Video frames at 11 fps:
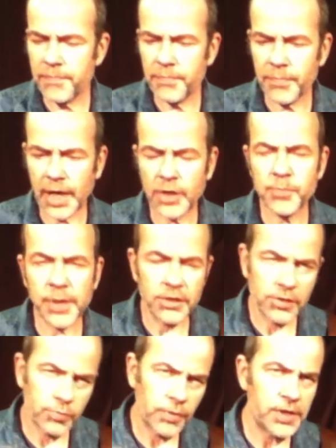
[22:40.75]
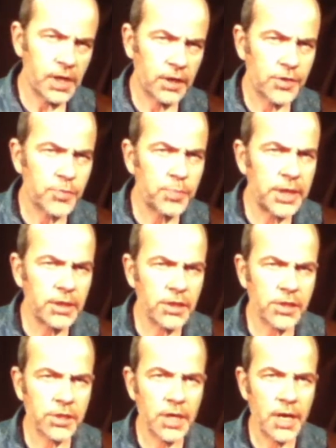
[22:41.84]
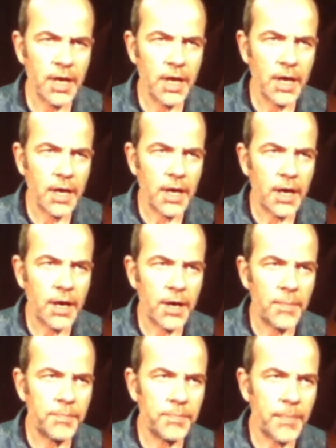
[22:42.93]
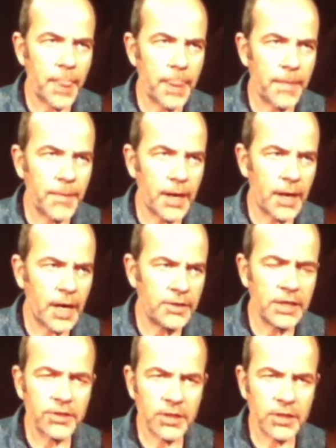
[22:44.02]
my experience with the other speakers. I did